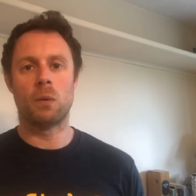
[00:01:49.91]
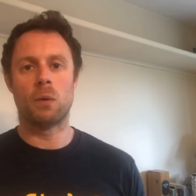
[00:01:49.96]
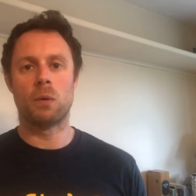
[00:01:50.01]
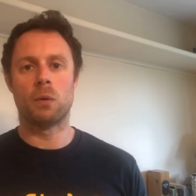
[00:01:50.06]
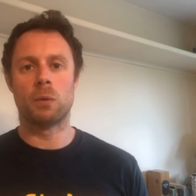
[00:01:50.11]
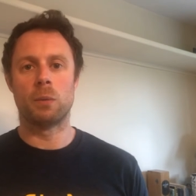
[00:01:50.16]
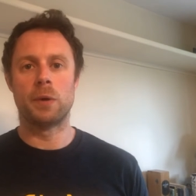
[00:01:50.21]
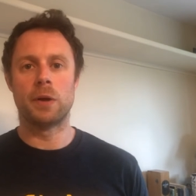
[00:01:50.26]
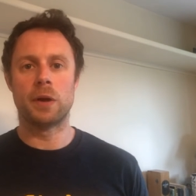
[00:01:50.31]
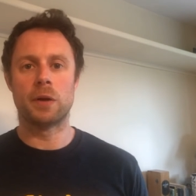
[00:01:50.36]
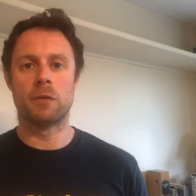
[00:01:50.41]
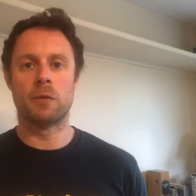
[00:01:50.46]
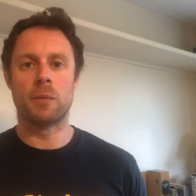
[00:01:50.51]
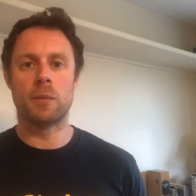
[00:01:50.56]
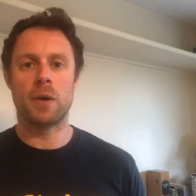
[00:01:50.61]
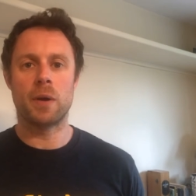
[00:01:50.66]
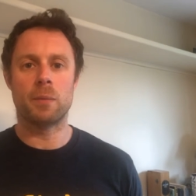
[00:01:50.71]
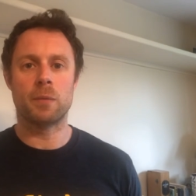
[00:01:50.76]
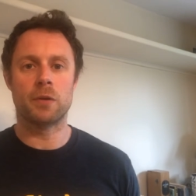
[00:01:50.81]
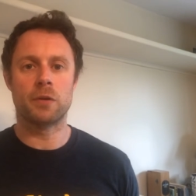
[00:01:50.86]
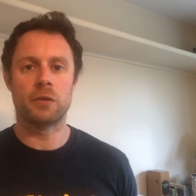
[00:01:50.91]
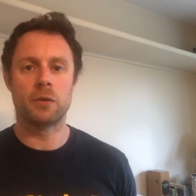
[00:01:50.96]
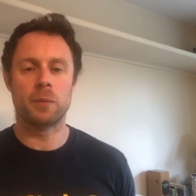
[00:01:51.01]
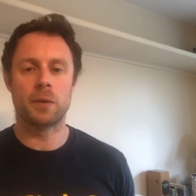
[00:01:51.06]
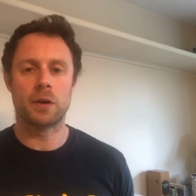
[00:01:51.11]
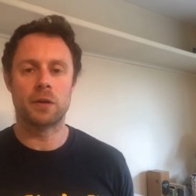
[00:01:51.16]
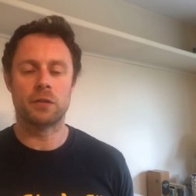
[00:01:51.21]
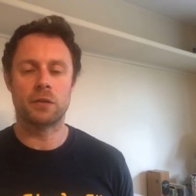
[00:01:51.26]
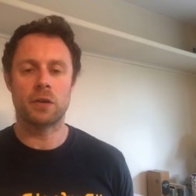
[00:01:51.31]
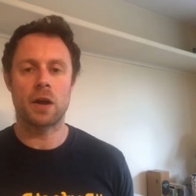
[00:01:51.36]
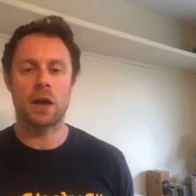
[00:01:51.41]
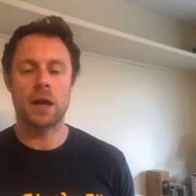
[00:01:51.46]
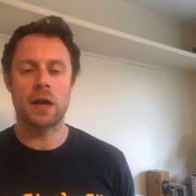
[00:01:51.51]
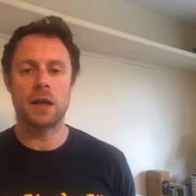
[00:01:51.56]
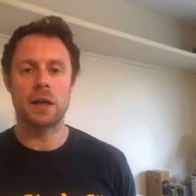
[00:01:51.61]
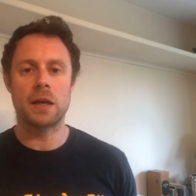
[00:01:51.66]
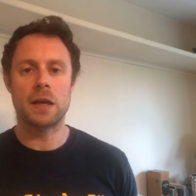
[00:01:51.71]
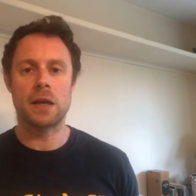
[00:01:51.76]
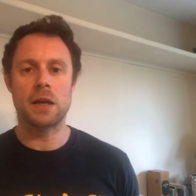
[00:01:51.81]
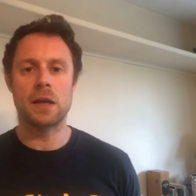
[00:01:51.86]
or we can remember some
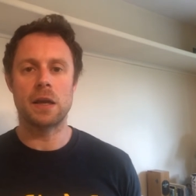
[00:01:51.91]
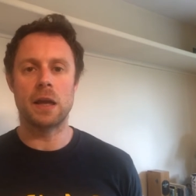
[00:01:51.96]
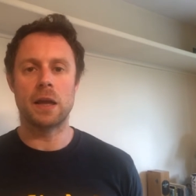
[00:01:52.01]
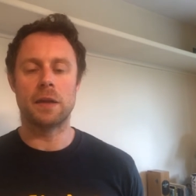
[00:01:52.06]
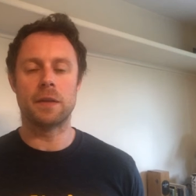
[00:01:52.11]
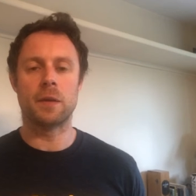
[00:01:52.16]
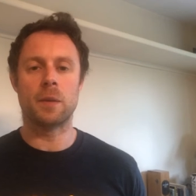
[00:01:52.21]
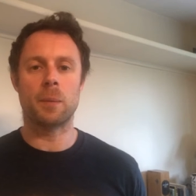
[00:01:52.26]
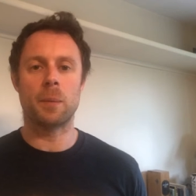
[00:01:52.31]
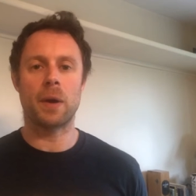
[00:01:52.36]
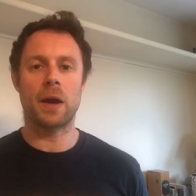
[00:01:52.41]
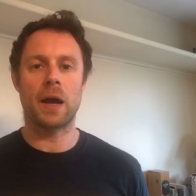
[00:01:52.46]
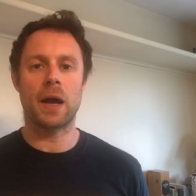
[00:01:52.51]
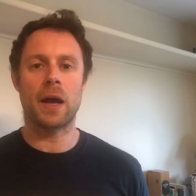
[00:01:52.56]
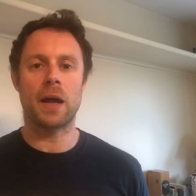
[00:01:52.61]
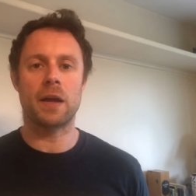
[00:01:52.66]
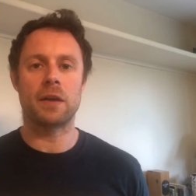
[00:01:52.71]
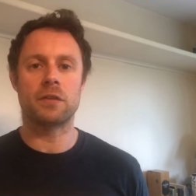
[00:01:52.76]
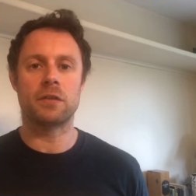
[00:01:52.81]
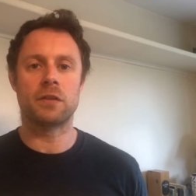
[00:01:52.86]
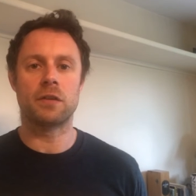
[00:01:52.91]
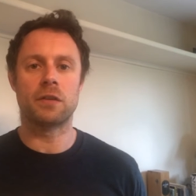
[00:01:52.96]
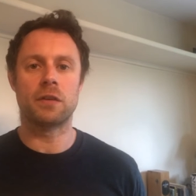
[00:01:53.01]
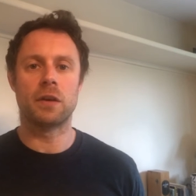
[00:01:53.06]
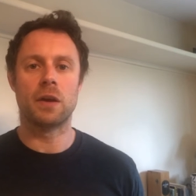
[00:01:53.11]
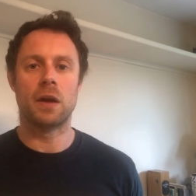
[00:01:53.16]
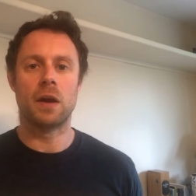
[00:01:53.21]
anxiety in the past,